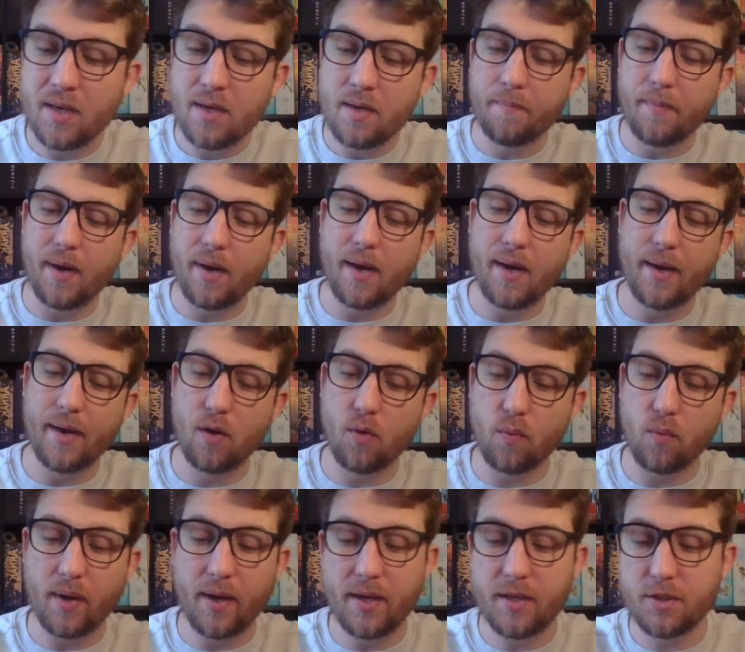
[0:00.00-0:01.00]
by
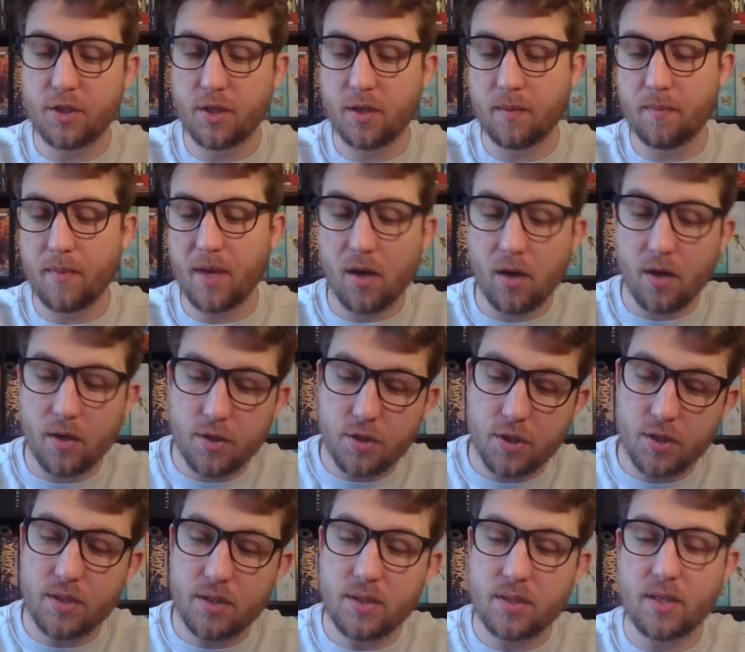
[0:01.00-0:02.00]
arranging
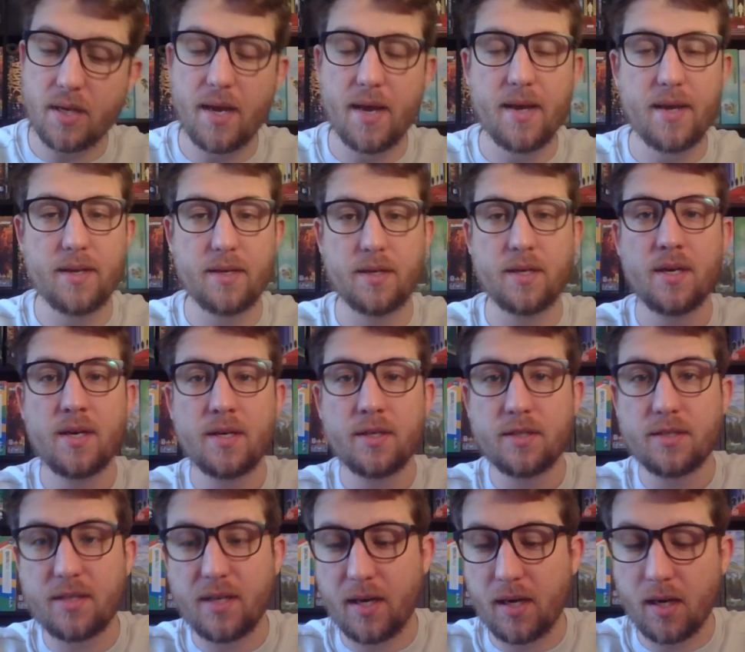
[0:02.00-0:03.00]
marriages and
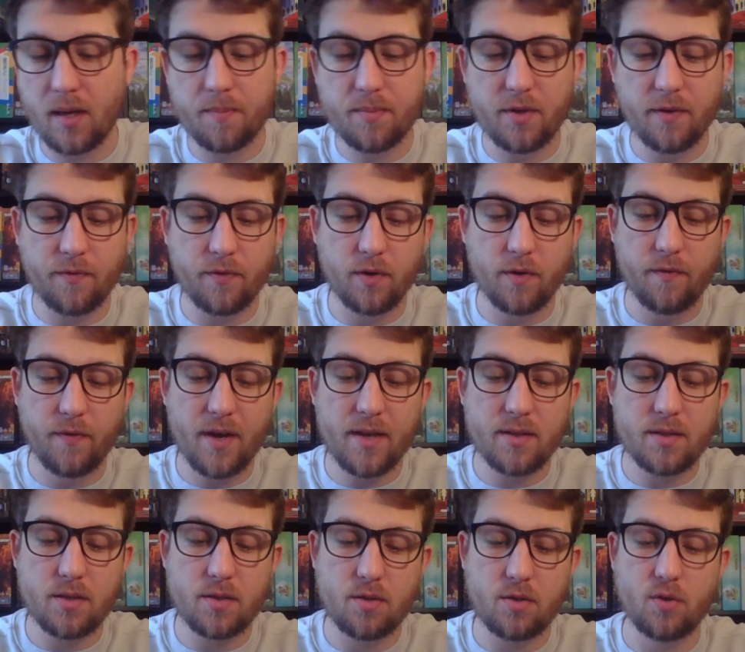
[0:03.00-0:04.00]
setting up different
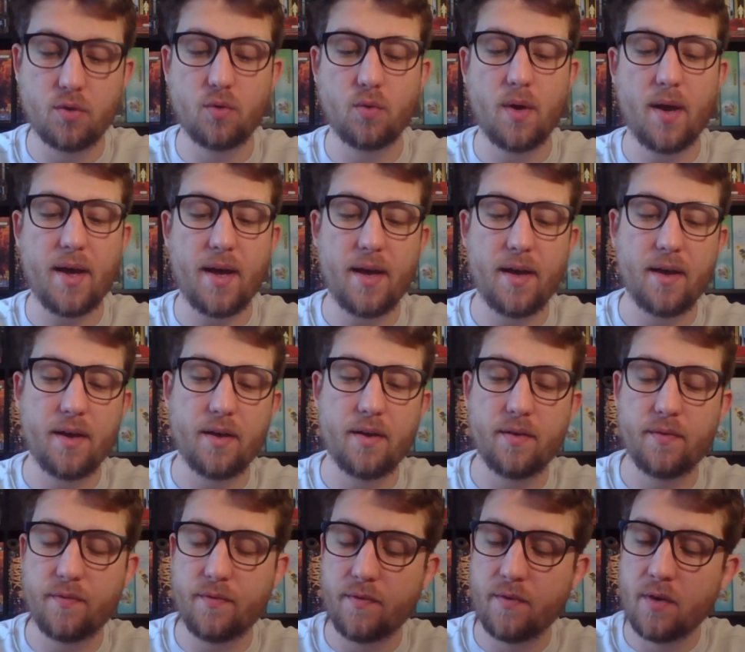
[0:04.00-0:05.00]
events to
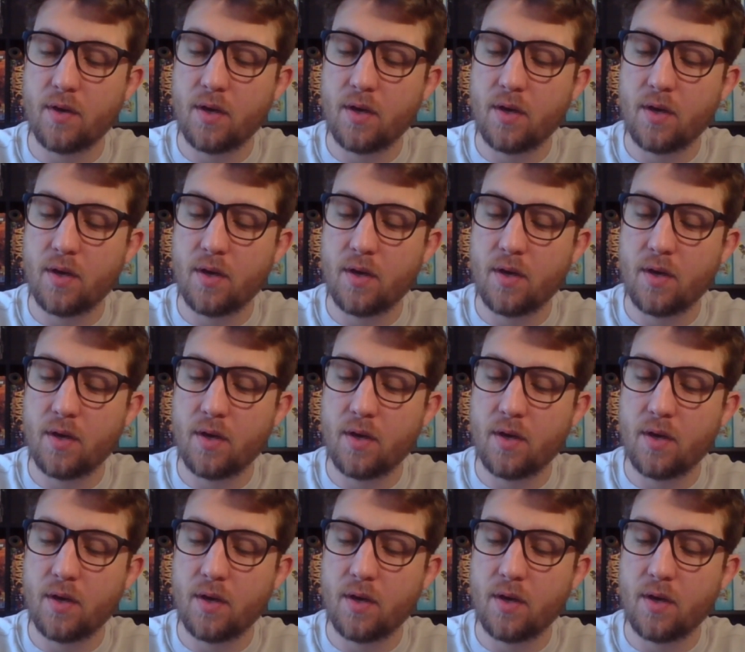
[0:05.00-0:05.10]
have